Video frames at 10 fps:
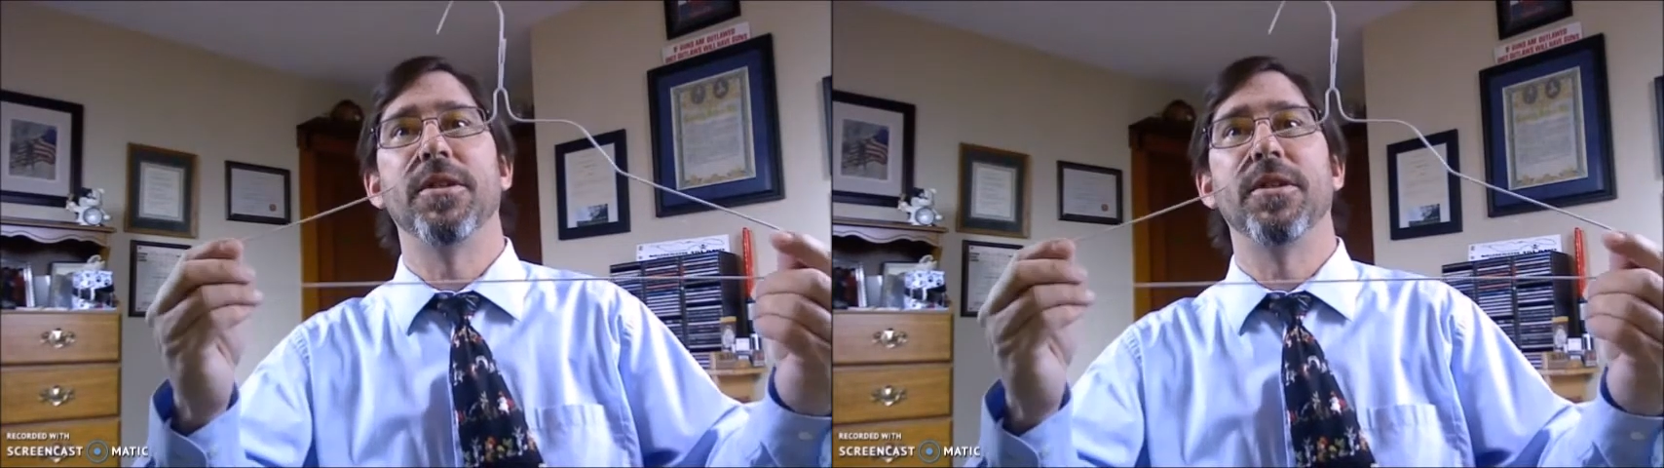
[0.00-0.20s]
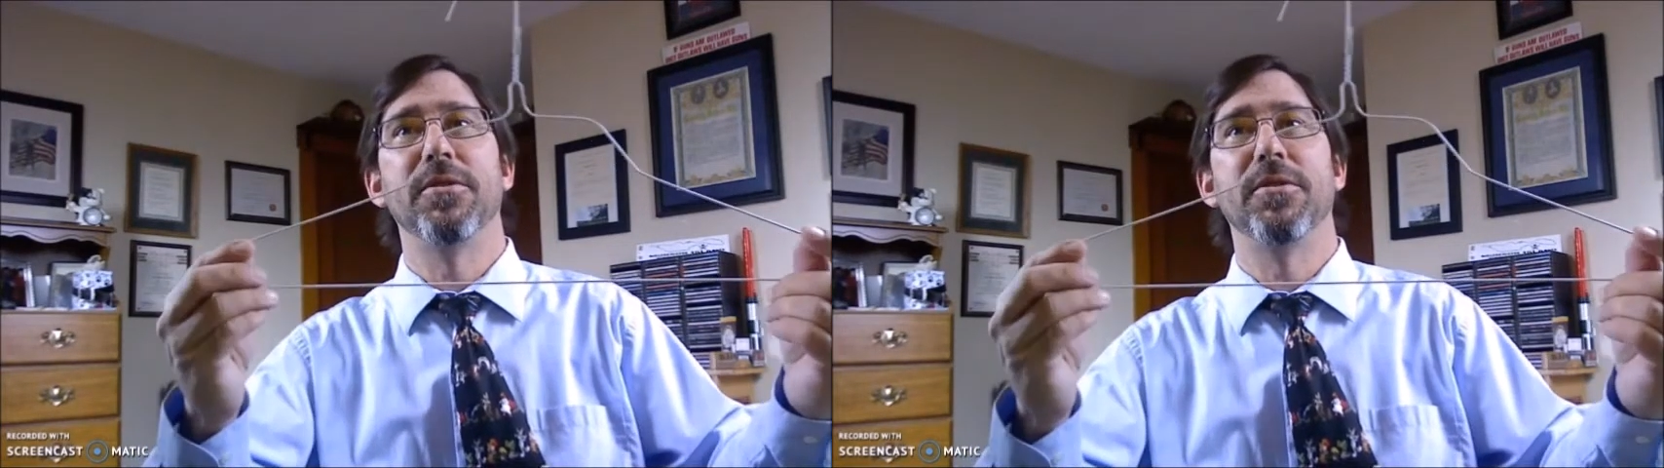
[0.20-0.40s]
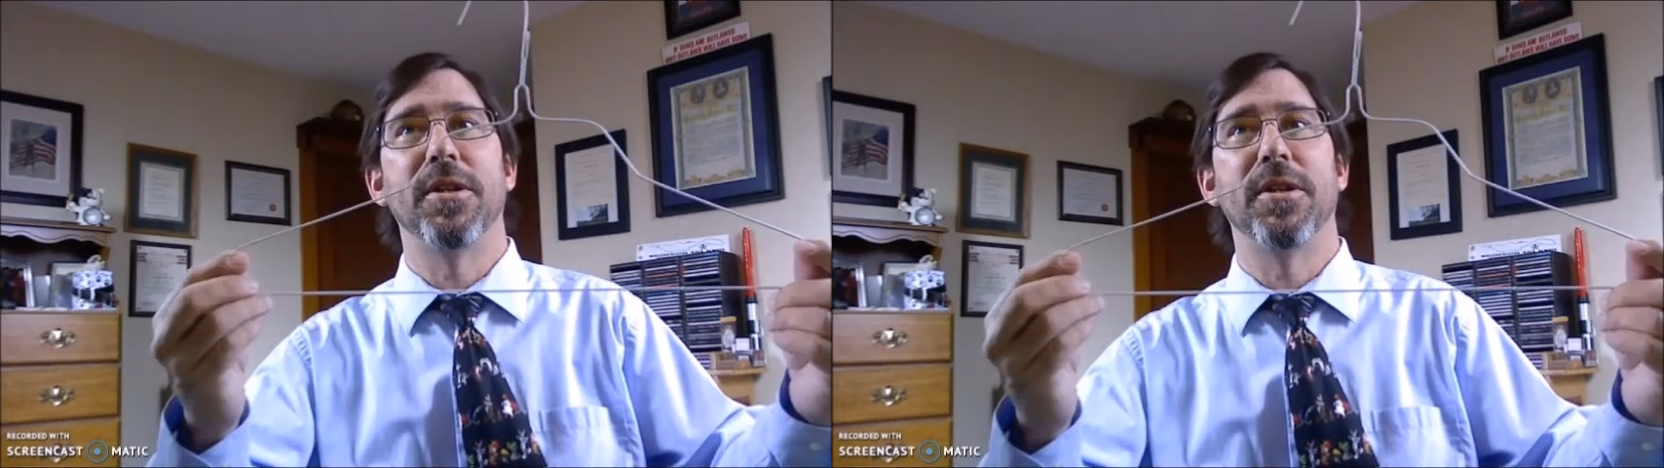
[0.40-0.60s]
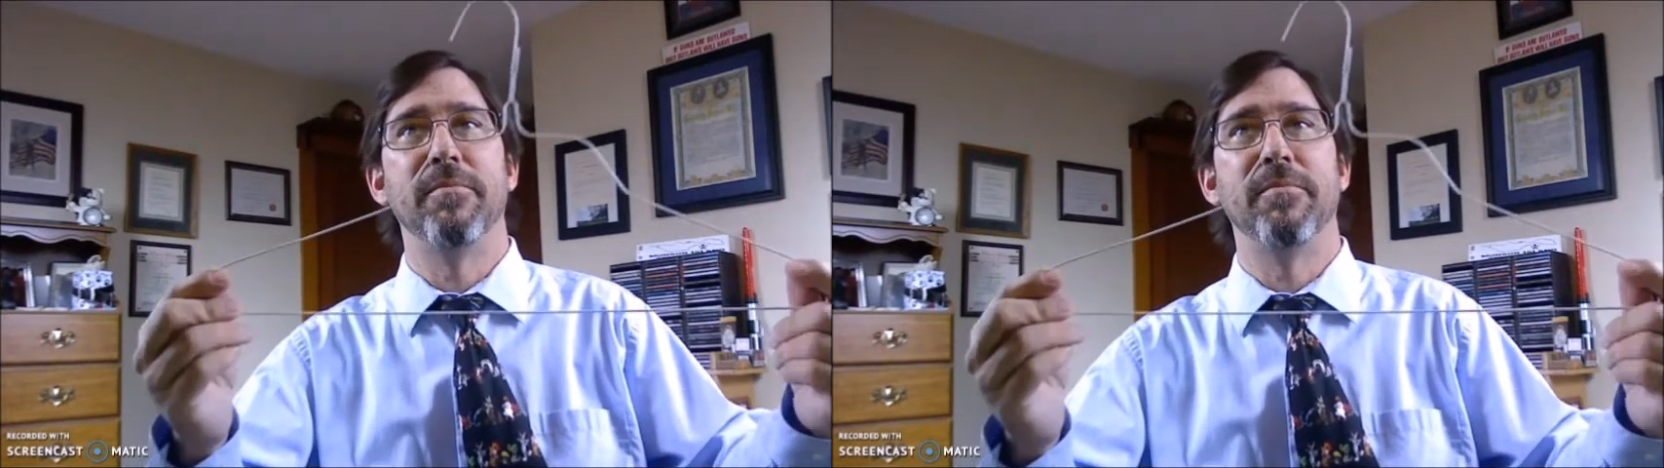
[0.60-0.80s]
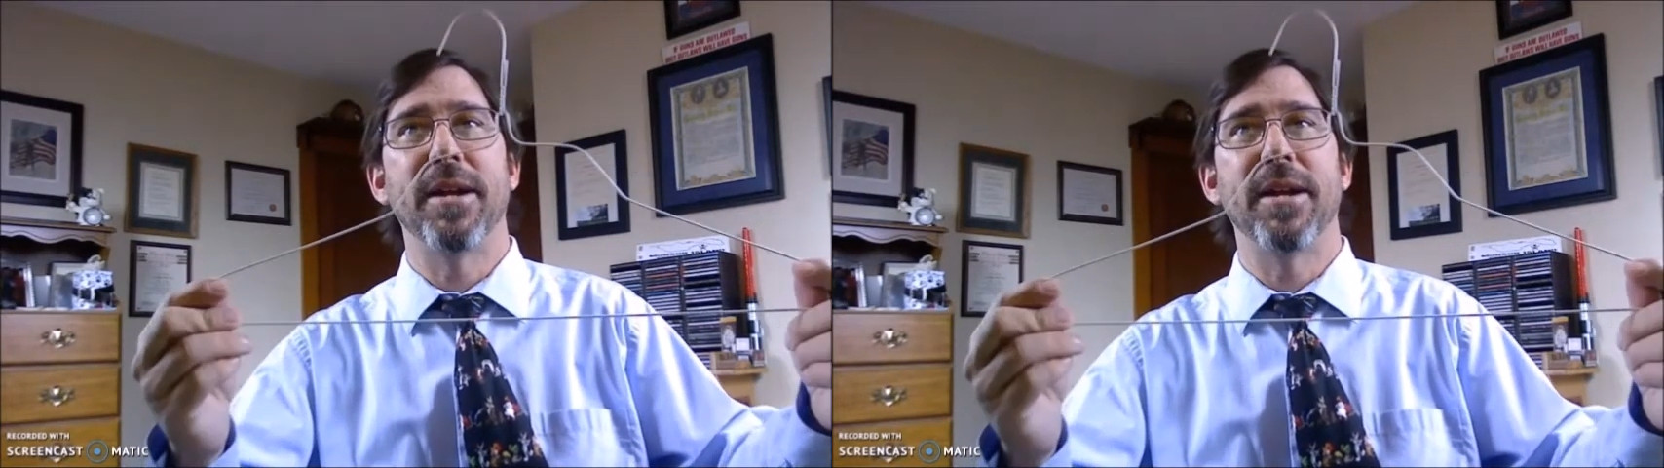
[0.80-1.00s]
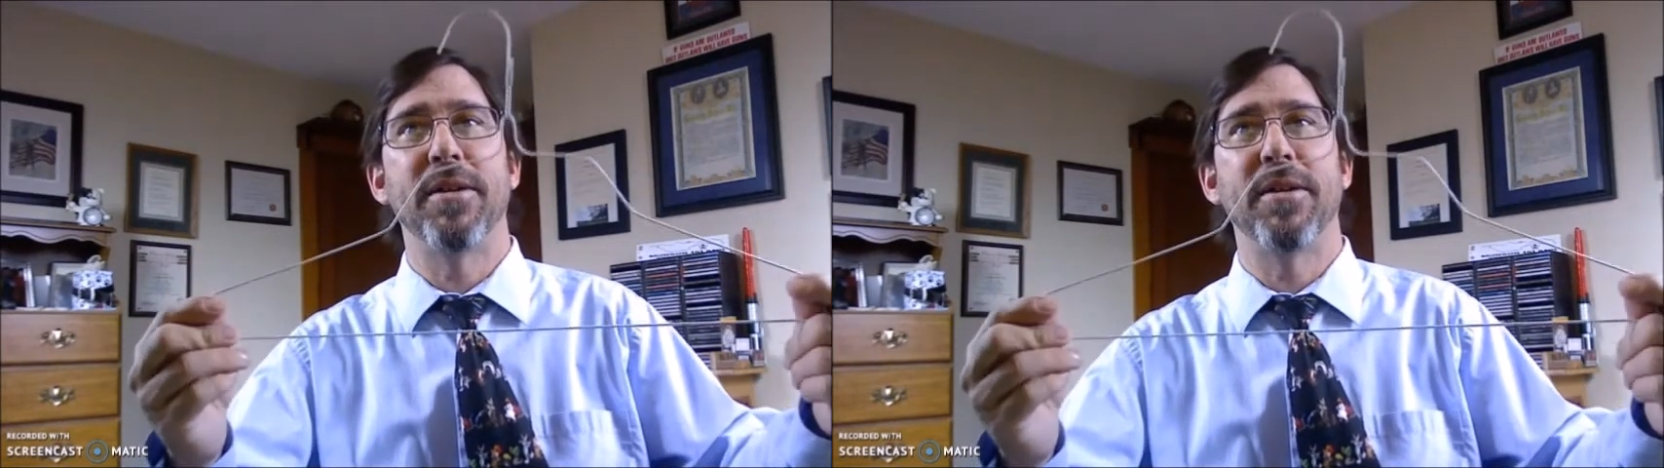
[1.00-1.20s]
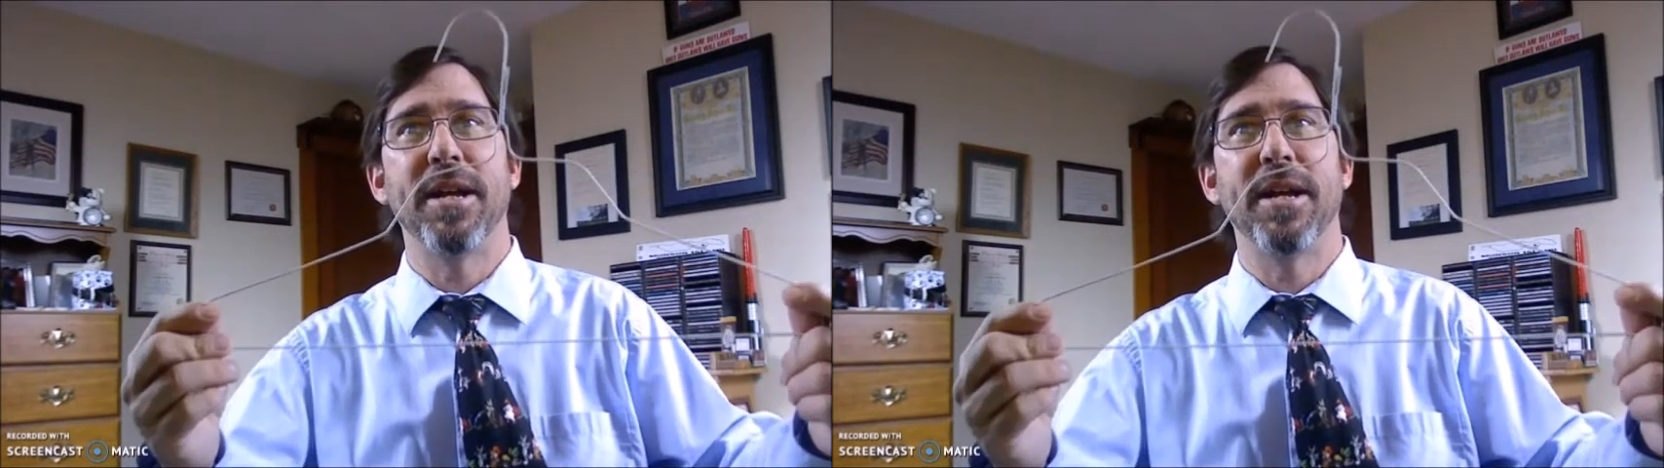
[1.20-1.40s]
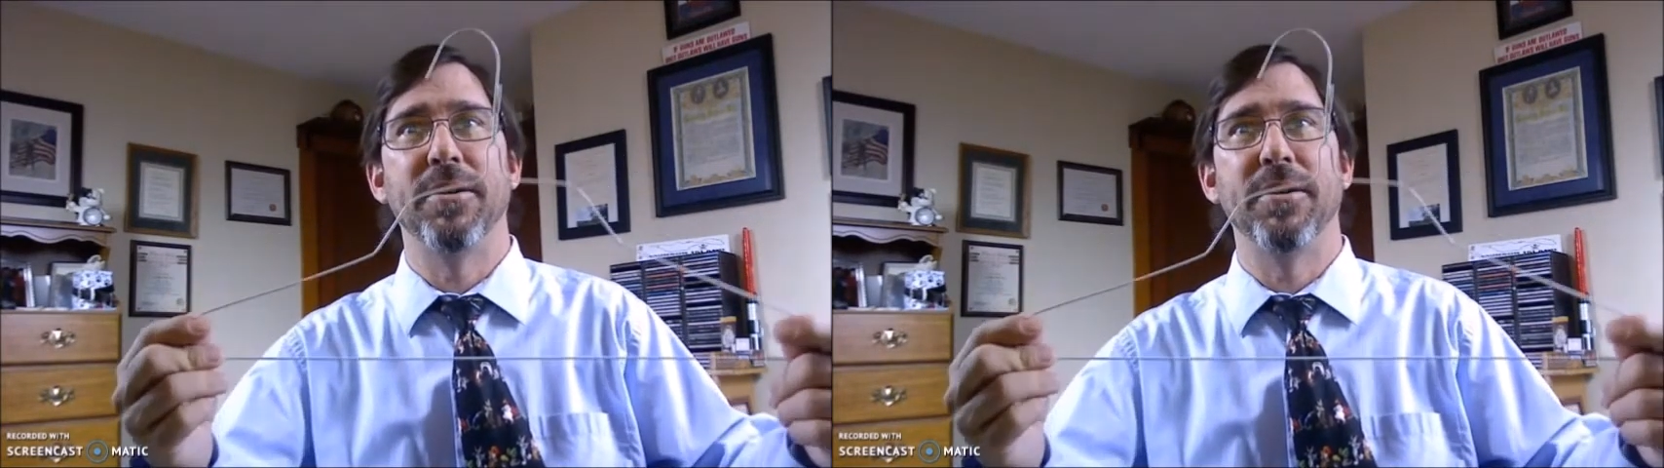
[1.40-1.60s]
to use a metal
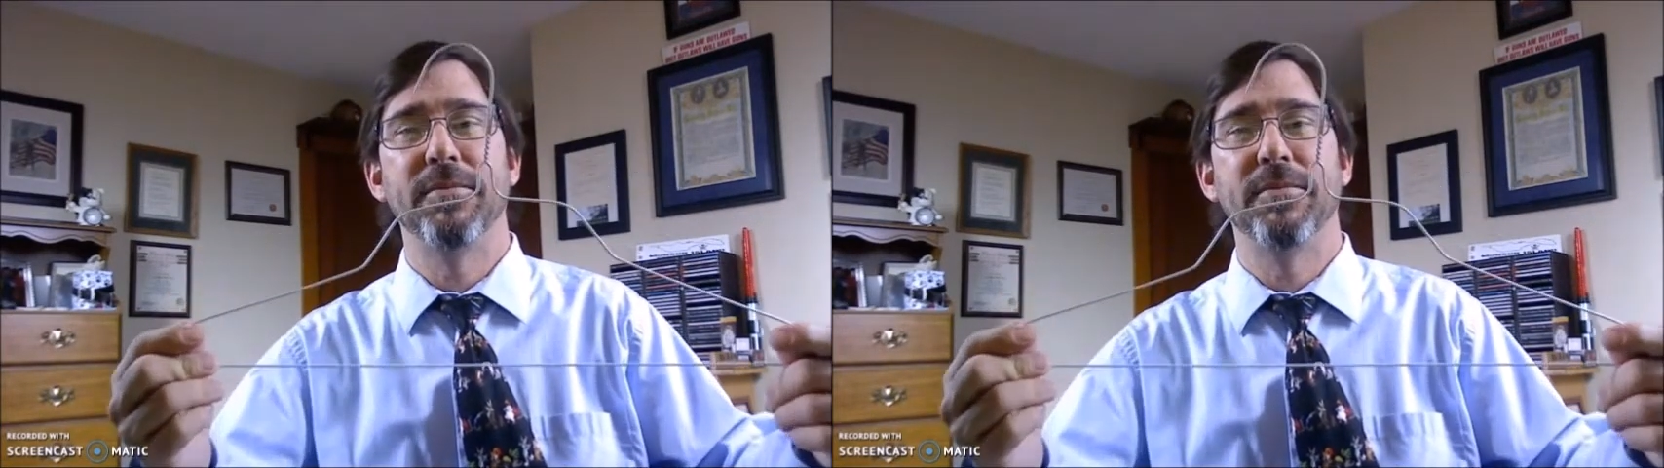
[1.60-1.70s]
hanger.